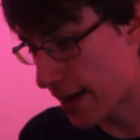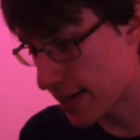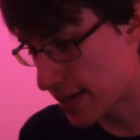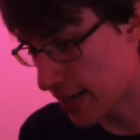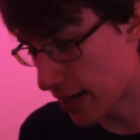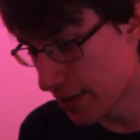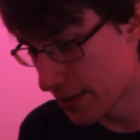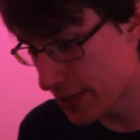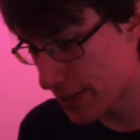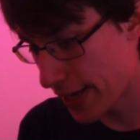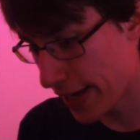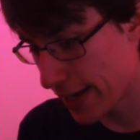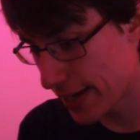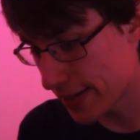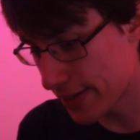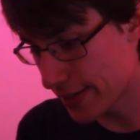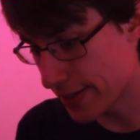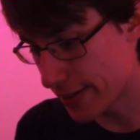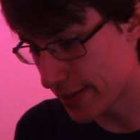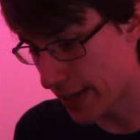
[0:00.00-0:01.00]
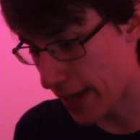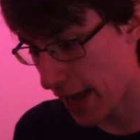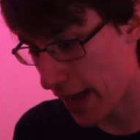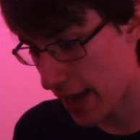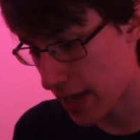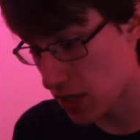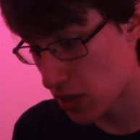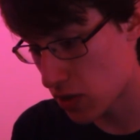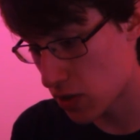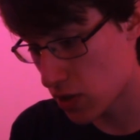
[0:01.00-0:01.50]
Telltale
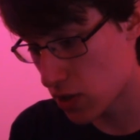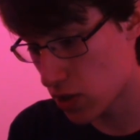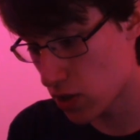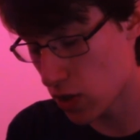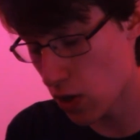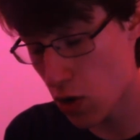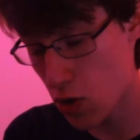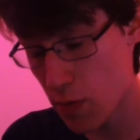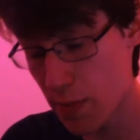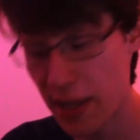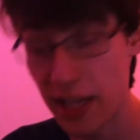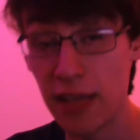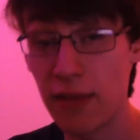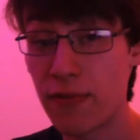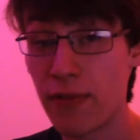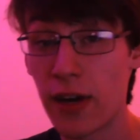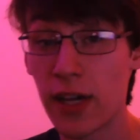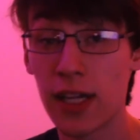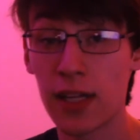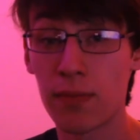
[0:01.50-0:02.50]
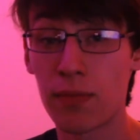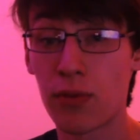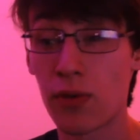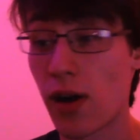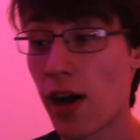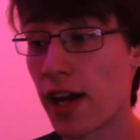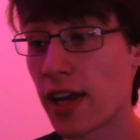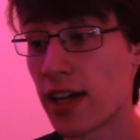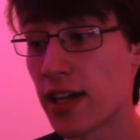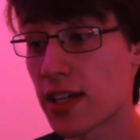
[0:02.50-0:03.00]
had so many fucking
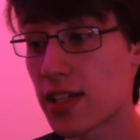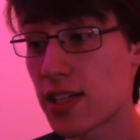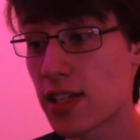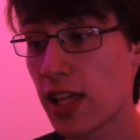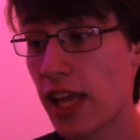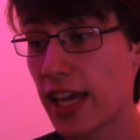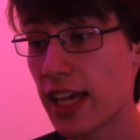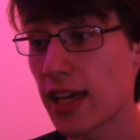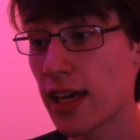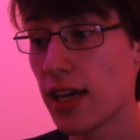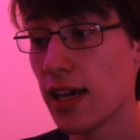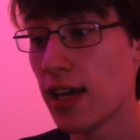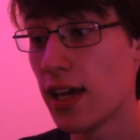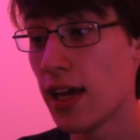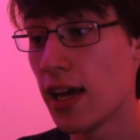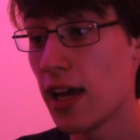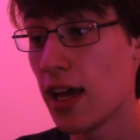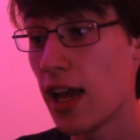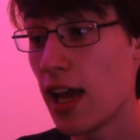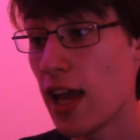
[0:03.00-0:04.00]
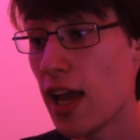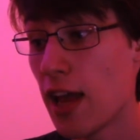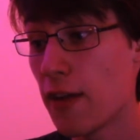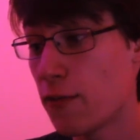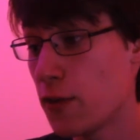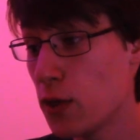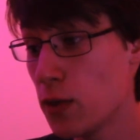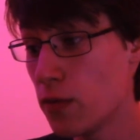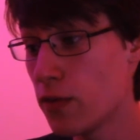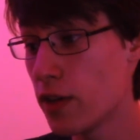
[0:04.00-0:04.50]
products. Like,
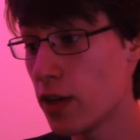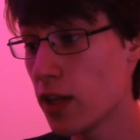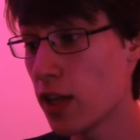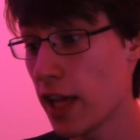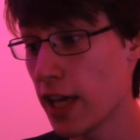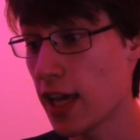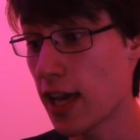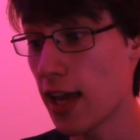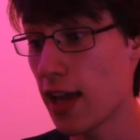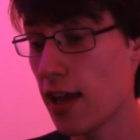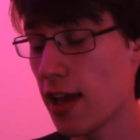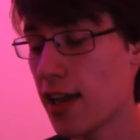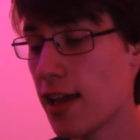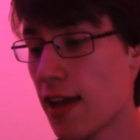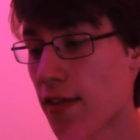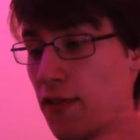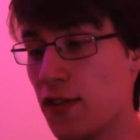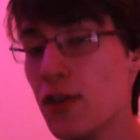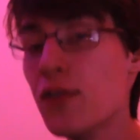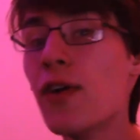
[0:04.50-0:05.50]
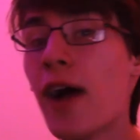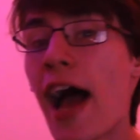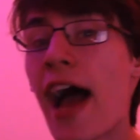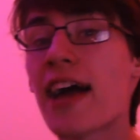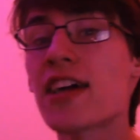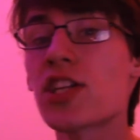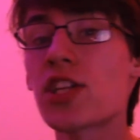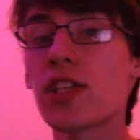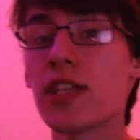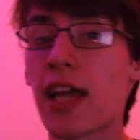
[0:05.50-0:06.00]
if you
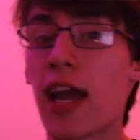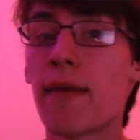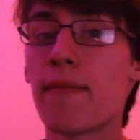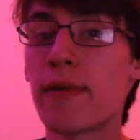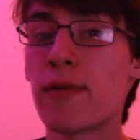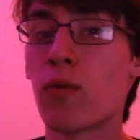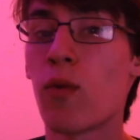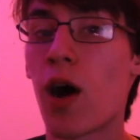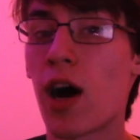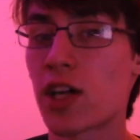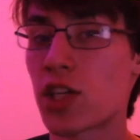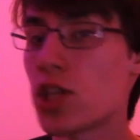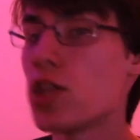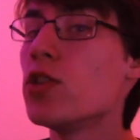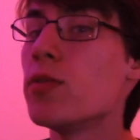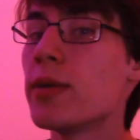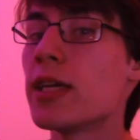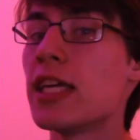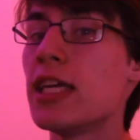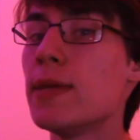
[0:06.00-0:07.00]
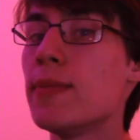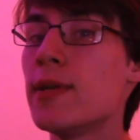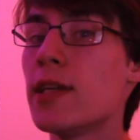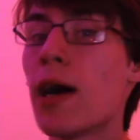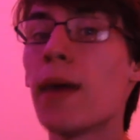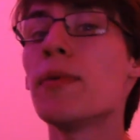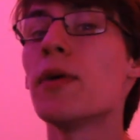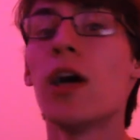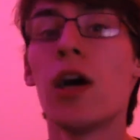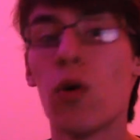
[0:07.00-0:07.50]
actually have been watching, you've been keeping
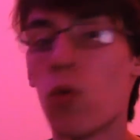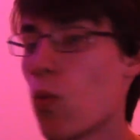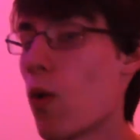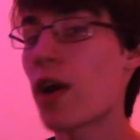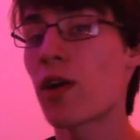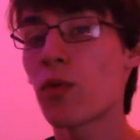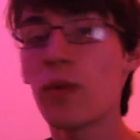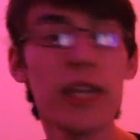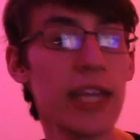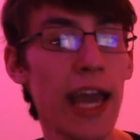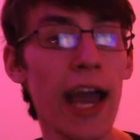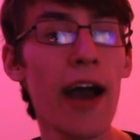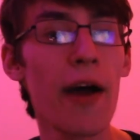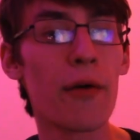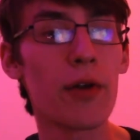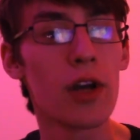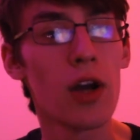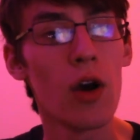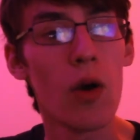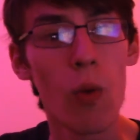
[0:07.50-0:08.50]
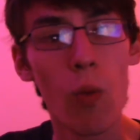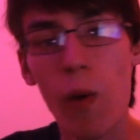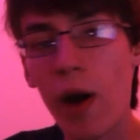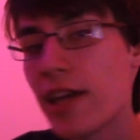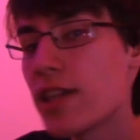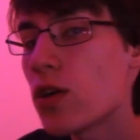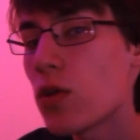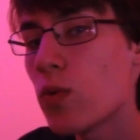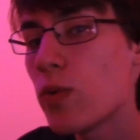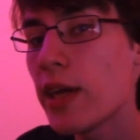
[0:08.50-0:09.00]
up, why don't we count?
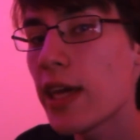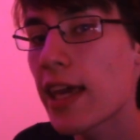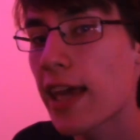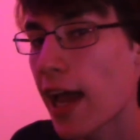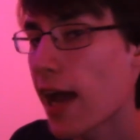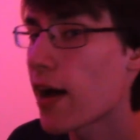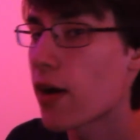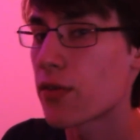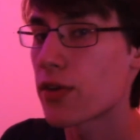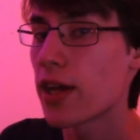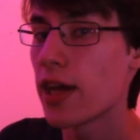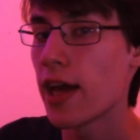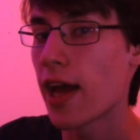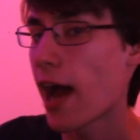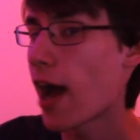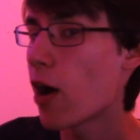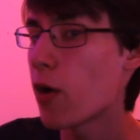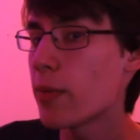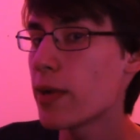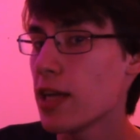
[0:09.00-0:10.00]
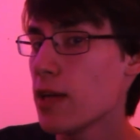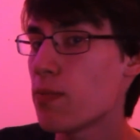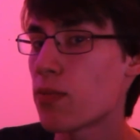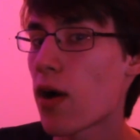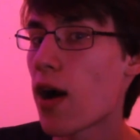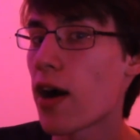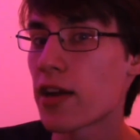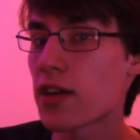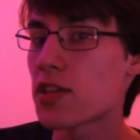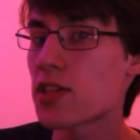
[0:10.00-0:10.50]
Why don't we count how many
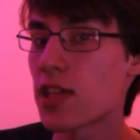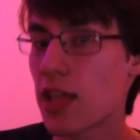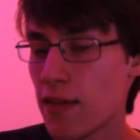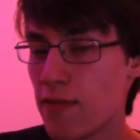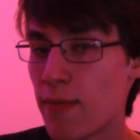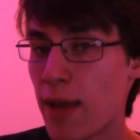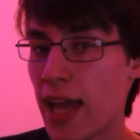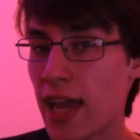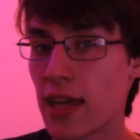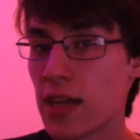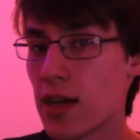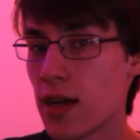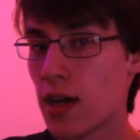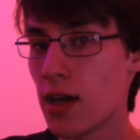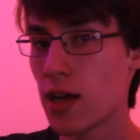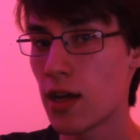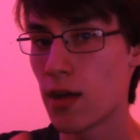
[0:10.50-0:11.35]
products they've made?